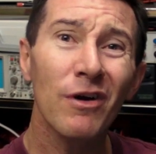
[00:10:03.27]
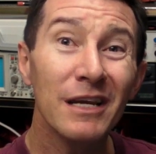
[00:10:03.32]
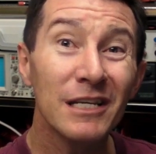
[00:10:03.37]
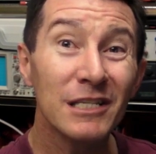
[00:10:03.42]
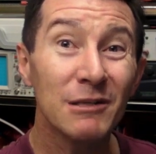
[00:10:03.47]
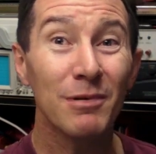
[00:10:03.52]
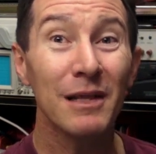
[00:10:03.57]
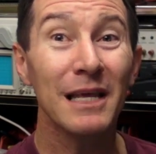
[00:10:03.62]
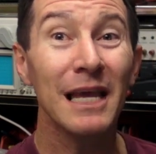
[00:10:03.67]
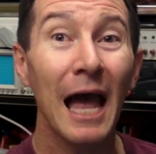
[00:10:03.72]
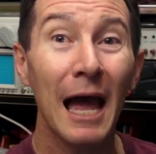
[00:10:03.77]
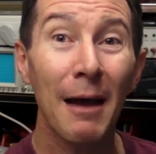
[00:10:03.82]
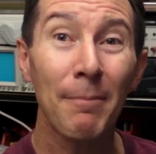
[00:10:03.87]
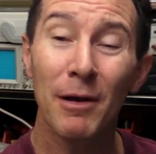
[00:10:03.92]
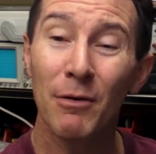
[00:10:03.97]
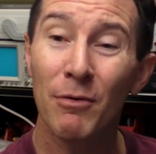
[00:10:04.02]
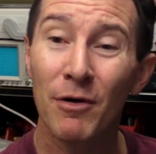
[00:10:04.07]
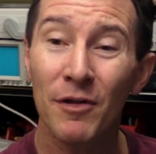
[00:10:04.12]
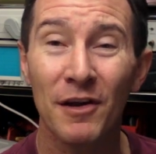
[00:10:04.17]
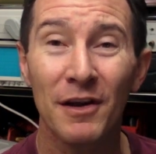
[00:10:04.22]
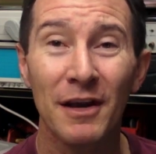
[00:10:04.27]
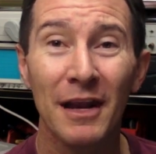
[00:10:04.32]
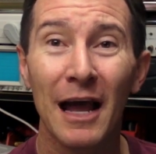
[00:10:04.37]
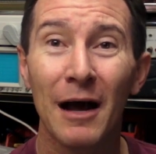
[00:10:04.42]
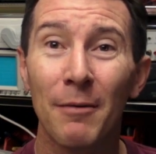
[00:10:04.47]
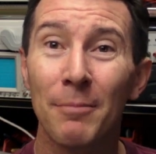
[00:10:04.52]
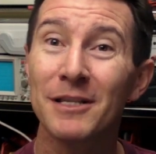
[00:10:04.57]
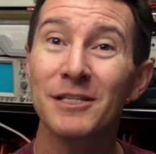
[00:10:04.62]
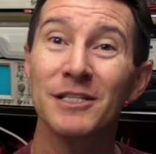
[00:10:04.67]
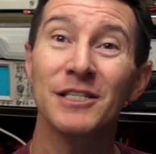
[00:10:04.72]
reasonably happy with it
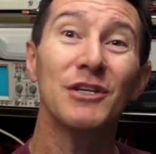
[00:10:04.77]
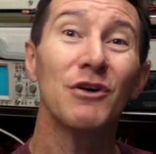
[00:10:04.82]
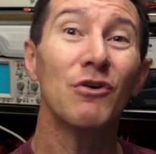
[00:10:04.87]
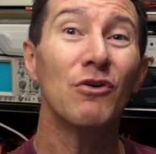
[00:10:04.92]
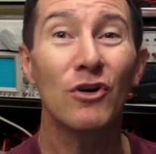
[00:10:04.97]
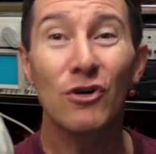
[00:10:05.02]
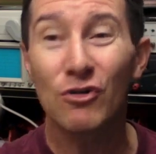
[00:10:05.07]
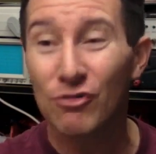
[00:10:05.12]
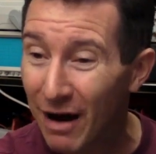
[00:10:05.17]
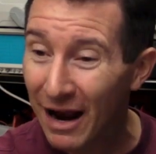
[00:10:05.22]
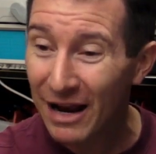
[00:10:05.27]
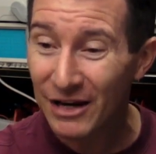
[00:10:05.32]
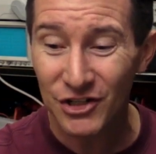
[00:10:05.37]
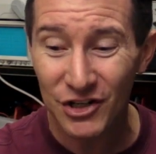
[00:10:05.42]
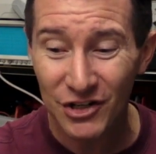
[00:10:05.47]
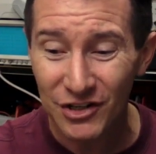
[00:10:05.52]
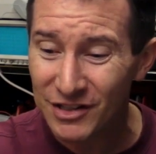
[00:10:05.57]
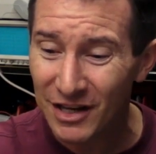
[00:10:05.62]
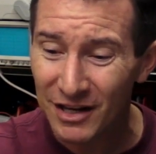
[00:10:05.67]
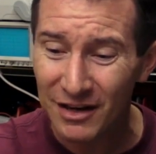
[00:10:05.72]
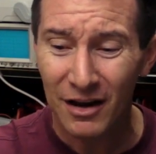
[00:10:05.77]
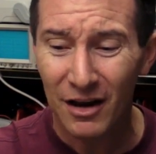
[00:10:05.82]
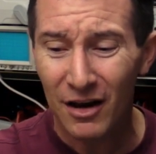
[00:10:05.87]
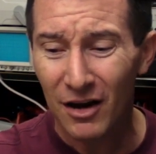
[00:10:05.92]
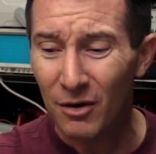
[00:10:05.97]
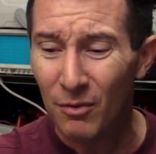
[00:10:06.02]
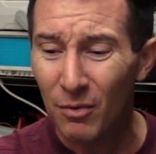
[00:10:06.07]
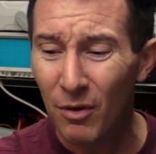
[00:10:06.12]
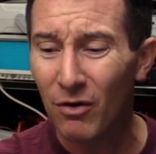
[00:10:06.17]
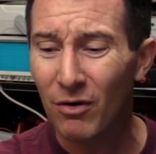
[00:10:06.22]
now, but it still crashes, and,
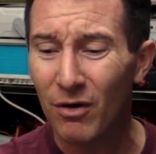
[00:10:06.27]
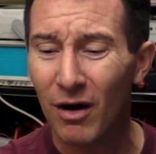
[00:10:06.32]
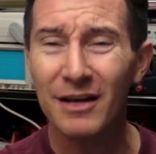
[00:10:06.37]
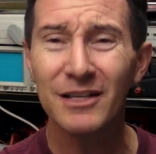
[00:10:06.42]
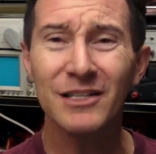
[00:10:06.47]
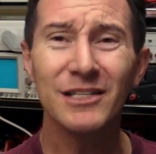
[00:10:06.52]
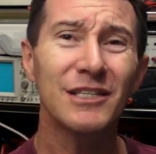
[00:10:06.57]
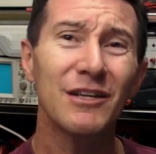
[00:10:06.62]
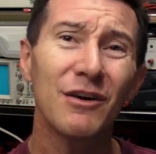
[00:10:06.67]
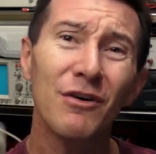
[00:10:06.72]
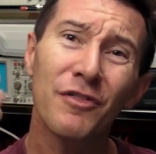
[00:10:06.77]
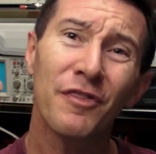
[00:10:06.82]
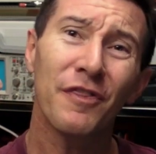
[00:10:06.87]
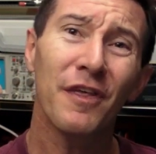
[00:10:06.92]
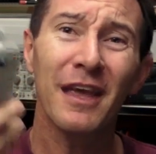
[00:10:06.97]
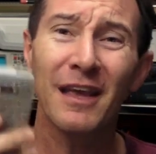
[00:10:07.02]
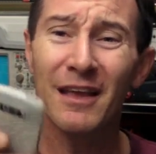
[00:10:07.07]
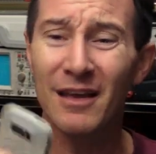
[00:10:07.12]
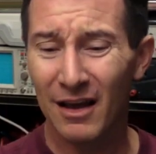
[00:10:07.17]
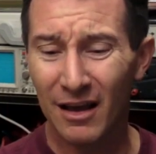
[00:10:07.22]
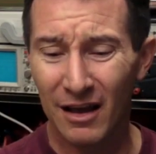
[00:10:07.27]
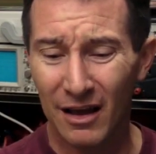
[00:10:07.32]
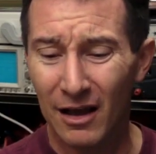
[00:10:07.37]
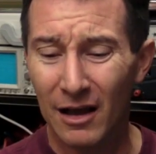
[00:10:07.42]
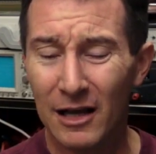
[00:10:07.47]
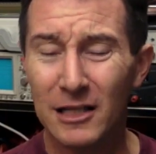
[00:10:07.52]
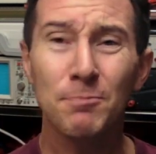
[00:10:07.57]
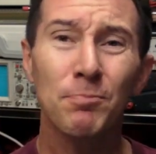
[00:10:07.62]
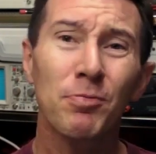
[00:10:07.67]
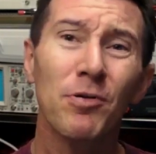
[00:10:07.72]
well, I still think
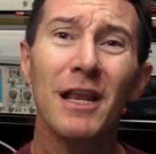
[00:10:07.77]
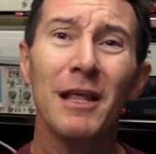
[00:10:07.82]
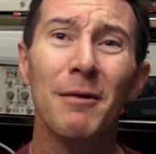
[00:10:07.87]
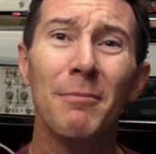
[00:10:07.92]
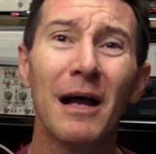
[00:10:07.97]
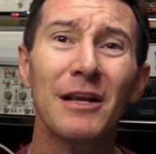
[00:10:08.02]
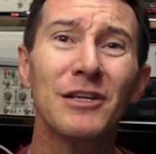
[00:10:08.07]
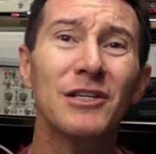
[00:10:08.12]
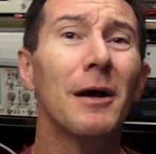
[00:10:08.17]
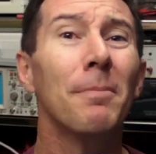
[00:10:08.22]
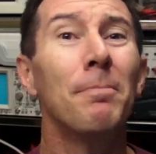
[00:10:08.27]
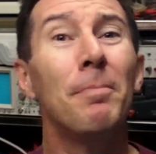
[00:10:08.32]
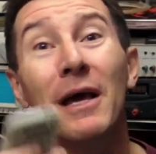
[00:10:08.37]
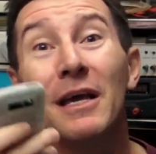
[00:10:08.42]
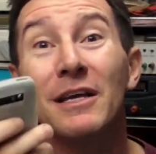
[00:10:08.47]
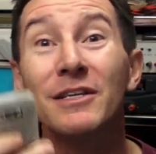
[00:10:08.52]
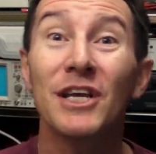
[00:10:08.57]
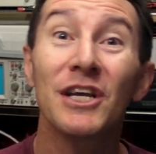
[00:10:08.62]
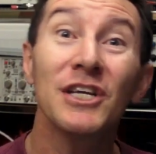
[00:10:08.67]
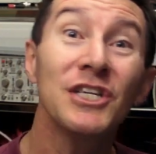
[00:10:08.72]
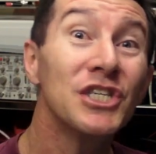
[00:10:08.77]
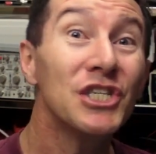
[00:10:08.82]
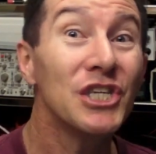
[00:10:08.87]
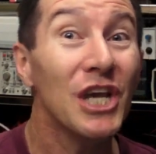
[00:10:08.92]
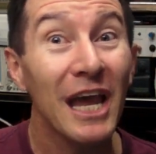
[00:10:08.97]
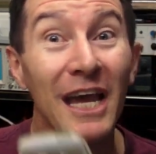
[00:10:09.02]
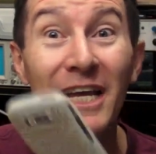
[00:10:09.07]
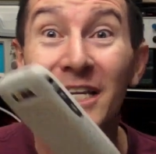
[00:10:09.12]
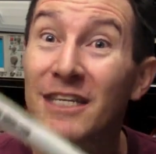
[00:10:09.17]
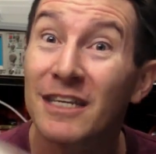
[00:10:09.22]
it's pretty much a piece of
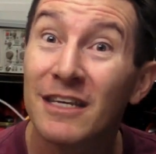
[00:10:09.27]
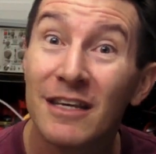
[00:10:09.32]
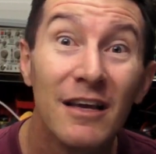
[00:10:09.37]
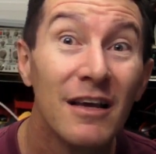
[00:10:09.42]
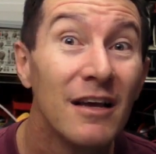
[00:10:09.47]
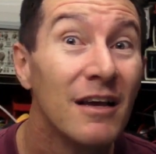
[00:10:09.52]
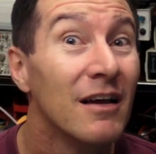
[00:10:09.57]
shit.